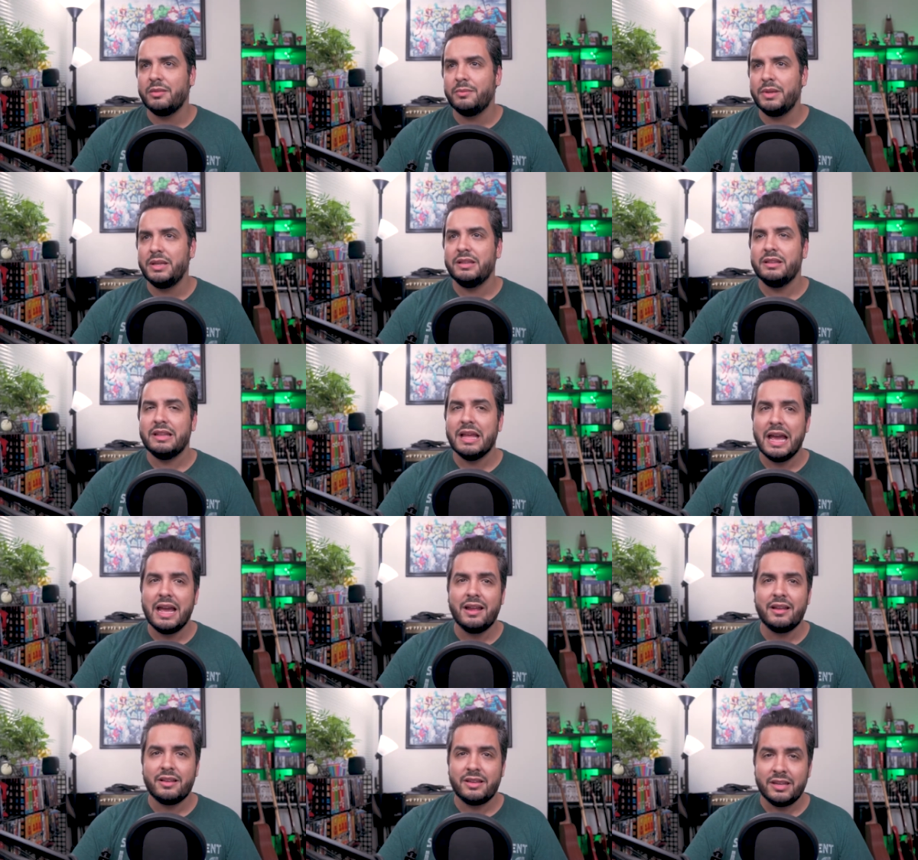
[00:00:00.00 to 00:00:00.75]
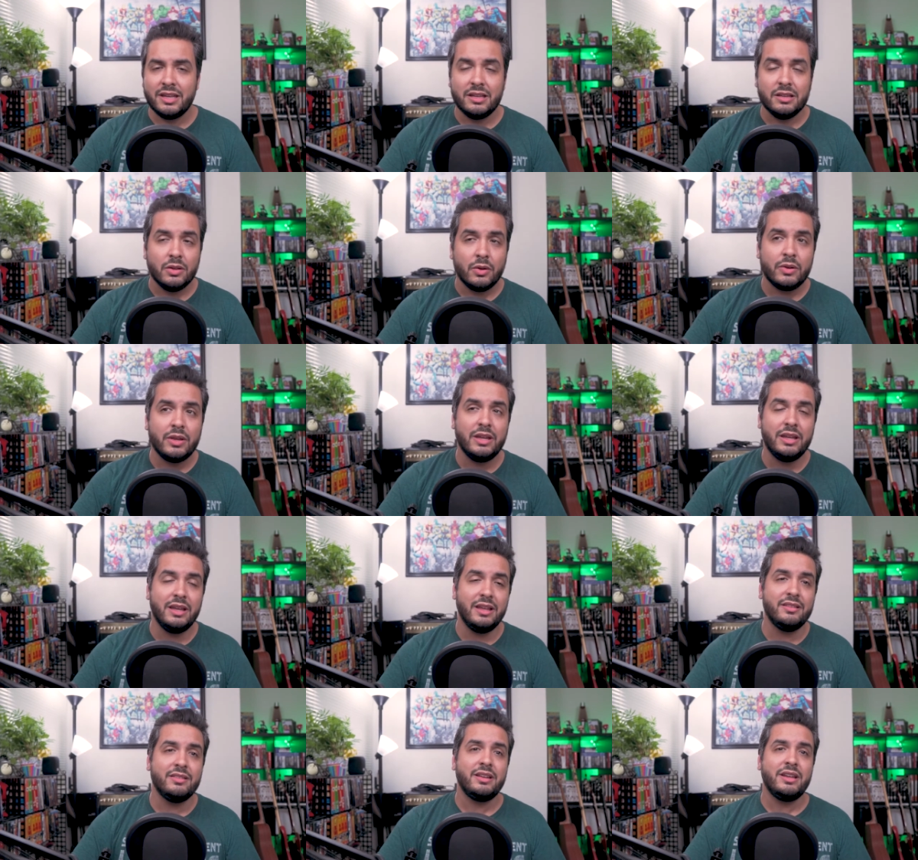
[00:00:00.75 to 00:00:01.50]
I mean, that Kid
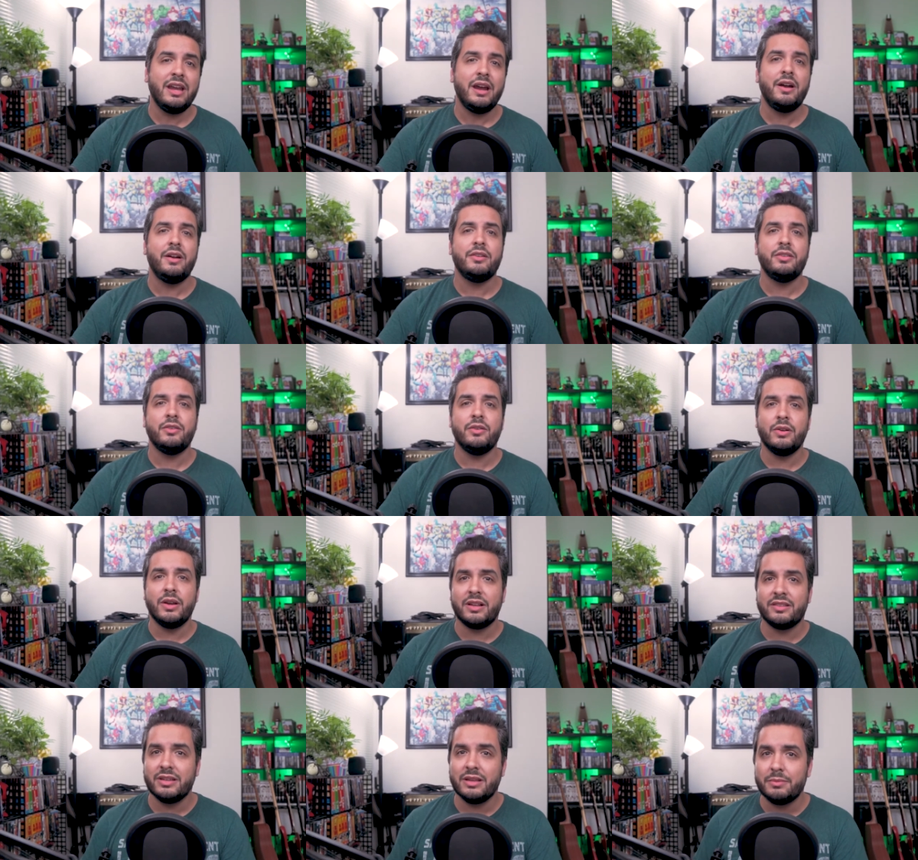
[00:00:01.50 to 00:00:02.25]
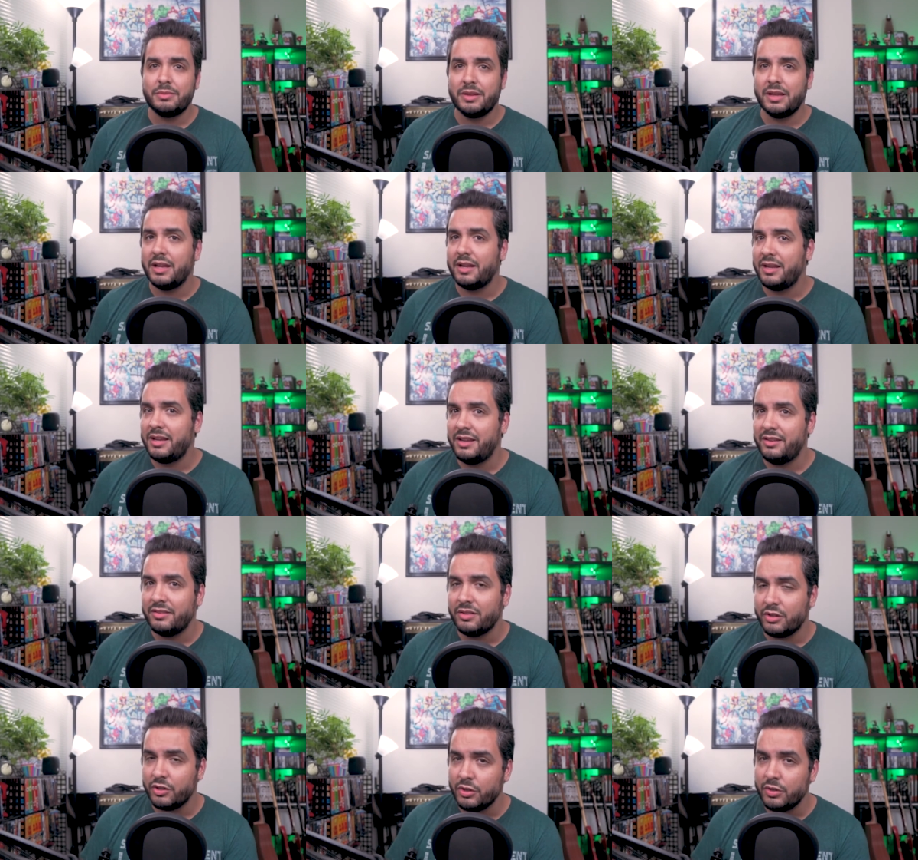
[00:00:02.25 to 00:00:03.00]
Loki is a character, except that
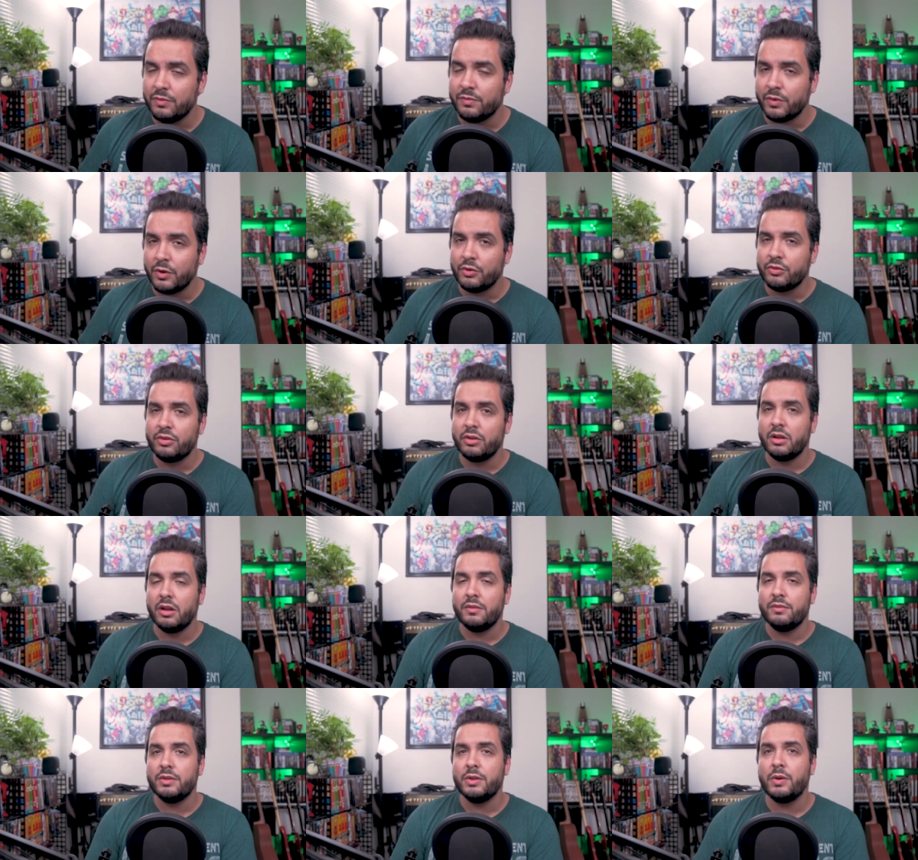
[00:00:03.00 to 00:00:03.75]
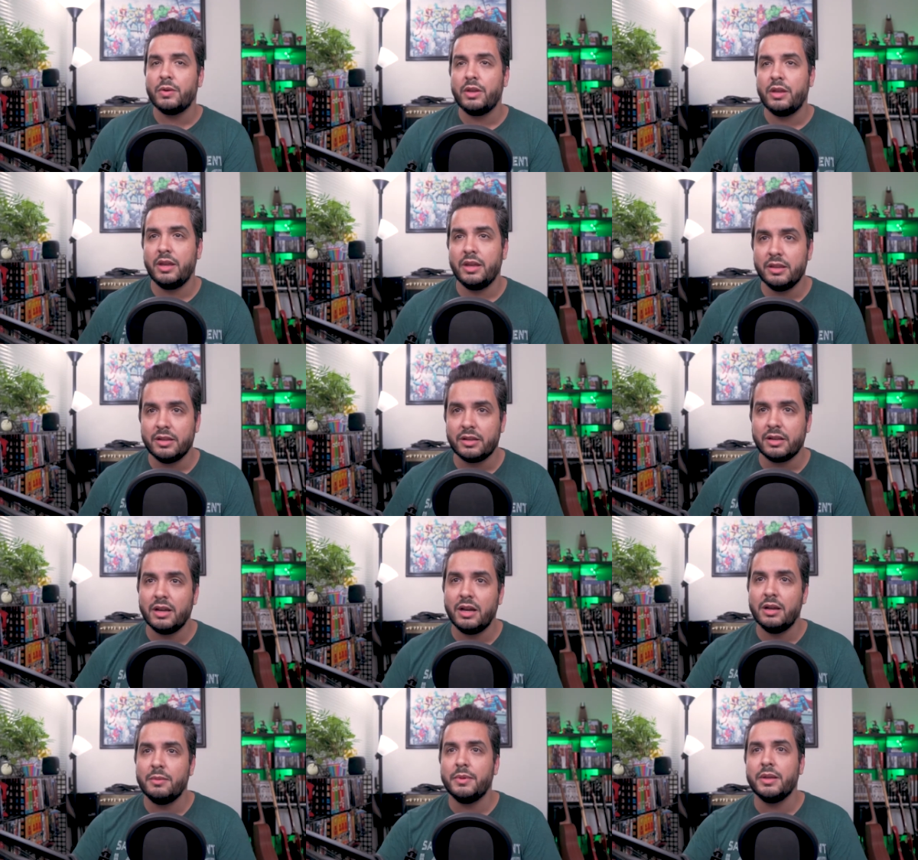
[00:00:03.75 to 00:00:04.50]
he's a good version of Loki in the
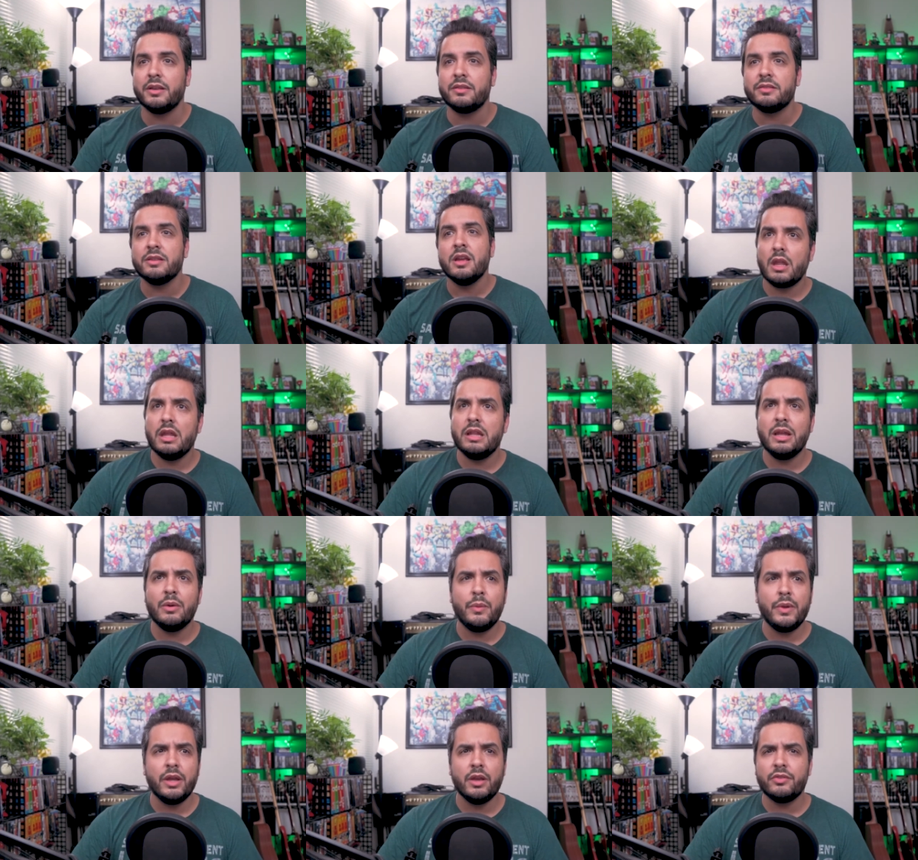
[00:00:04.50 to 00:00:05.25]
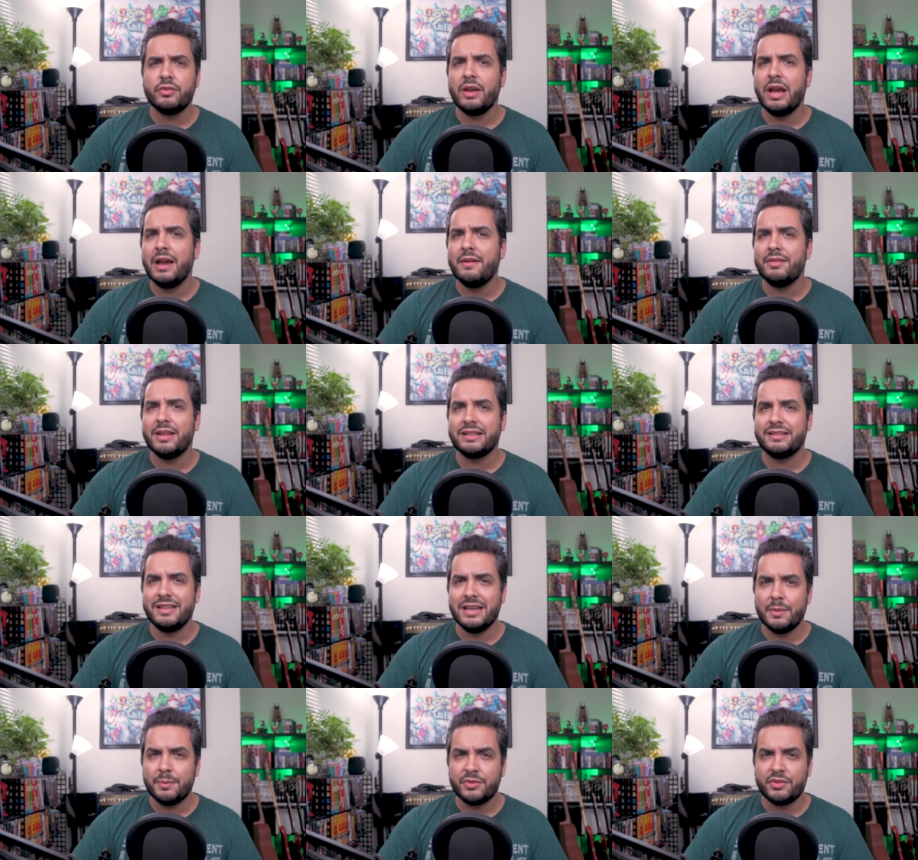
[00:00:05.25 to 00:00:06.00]
comics. And then we also have like
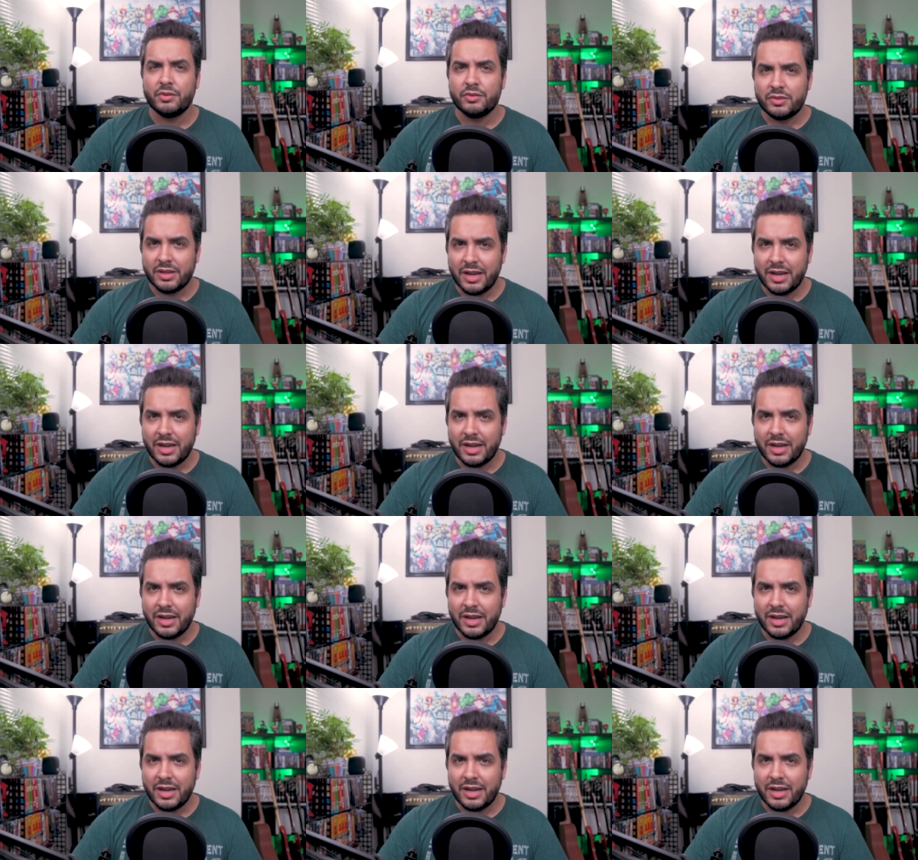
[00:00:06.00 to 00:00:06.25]
the episode